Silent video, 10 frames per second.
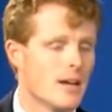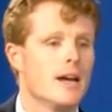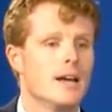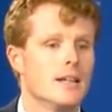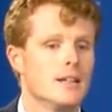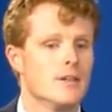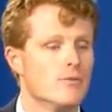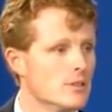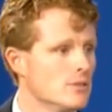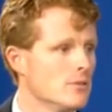And
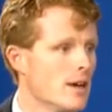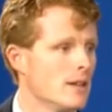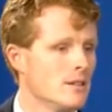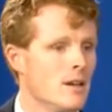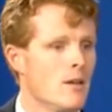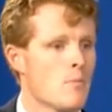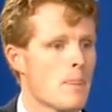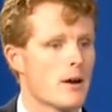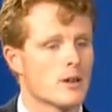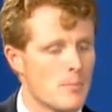if we do that,
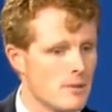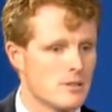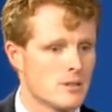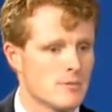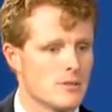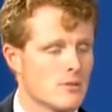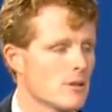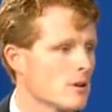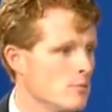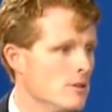our company is going to be
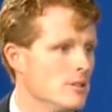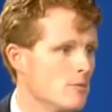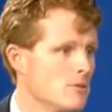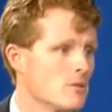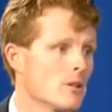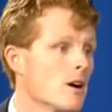stronger, our community is going to be stronger,